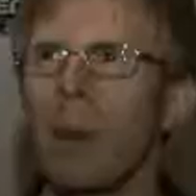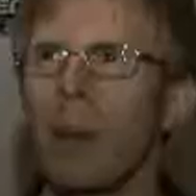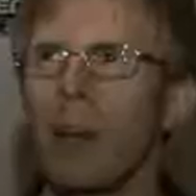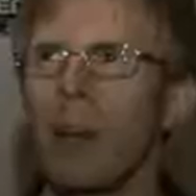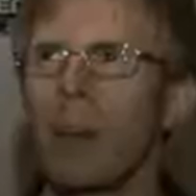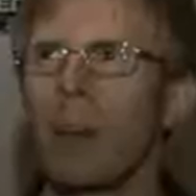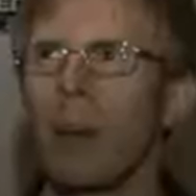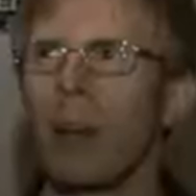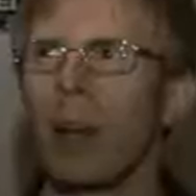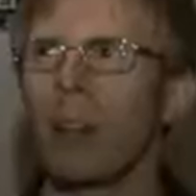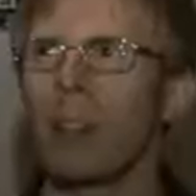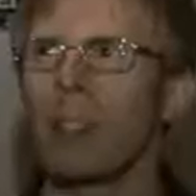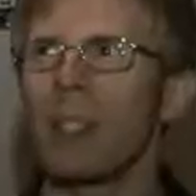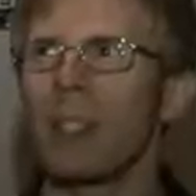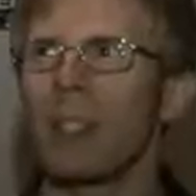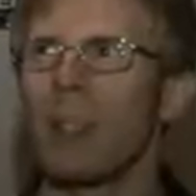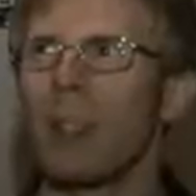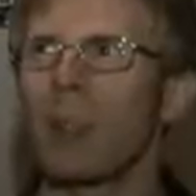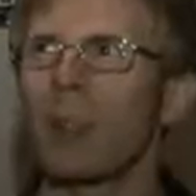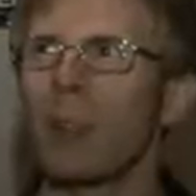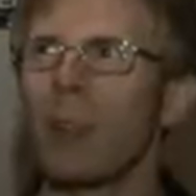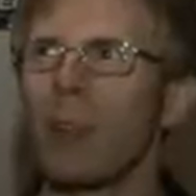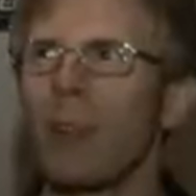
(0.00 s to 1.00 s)
been a process
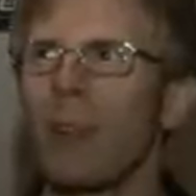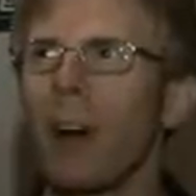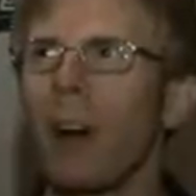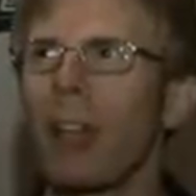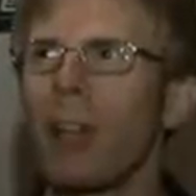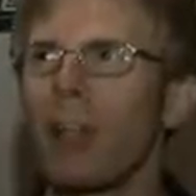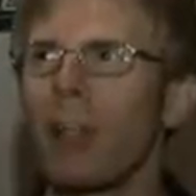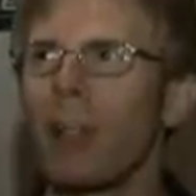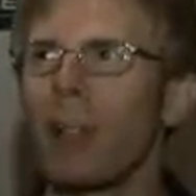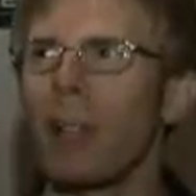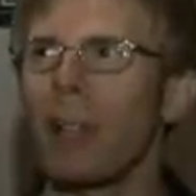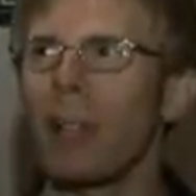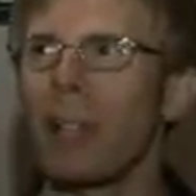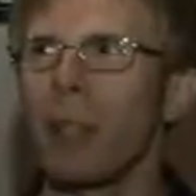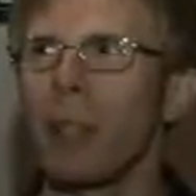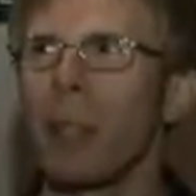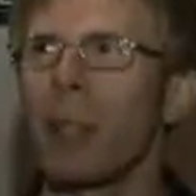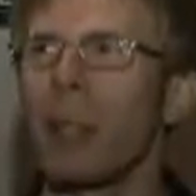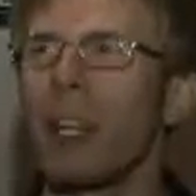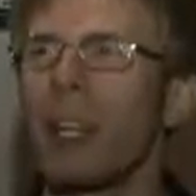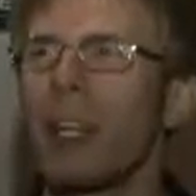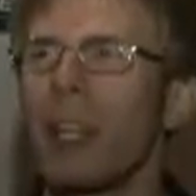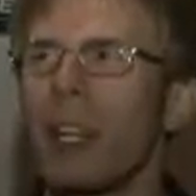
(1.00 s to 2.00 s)
of refinement and the
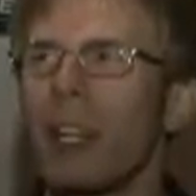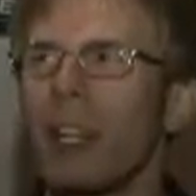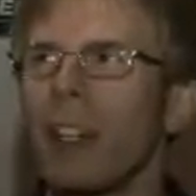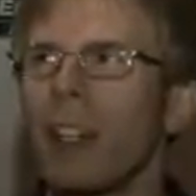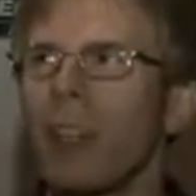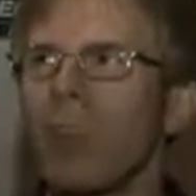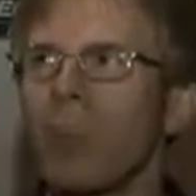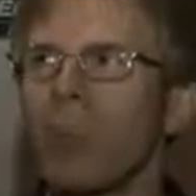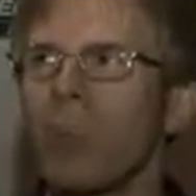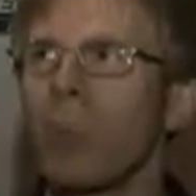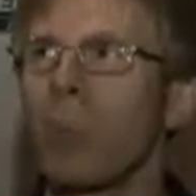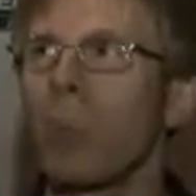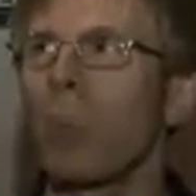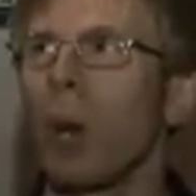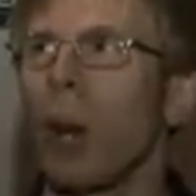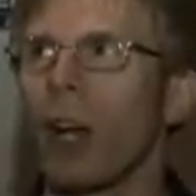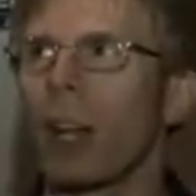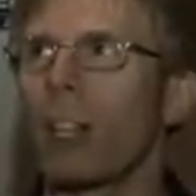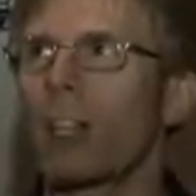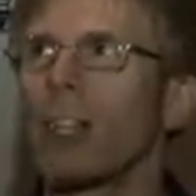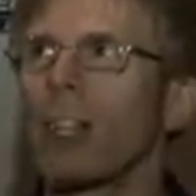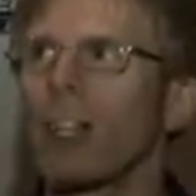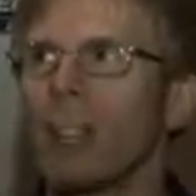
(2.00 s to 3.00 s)
beginning of real
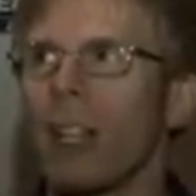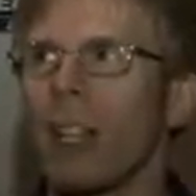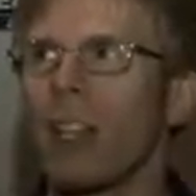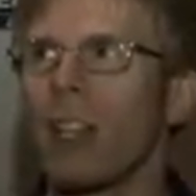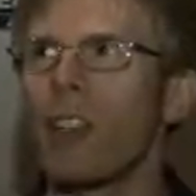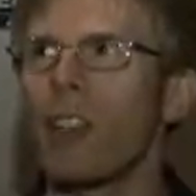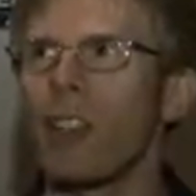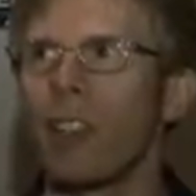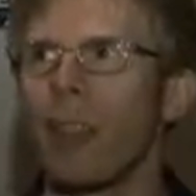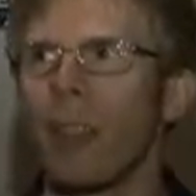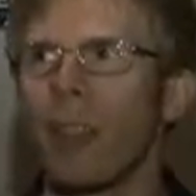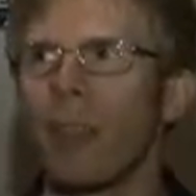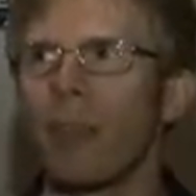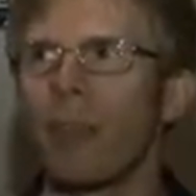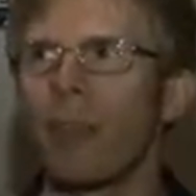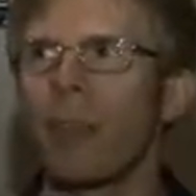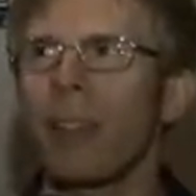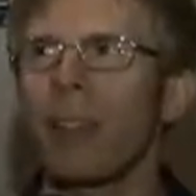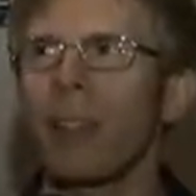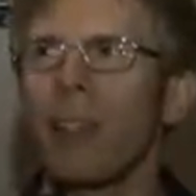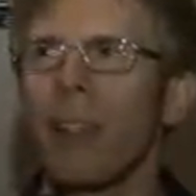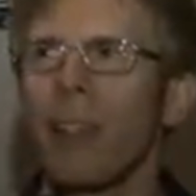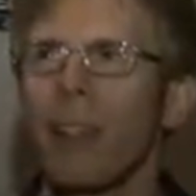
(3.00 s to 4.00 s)
productization of it.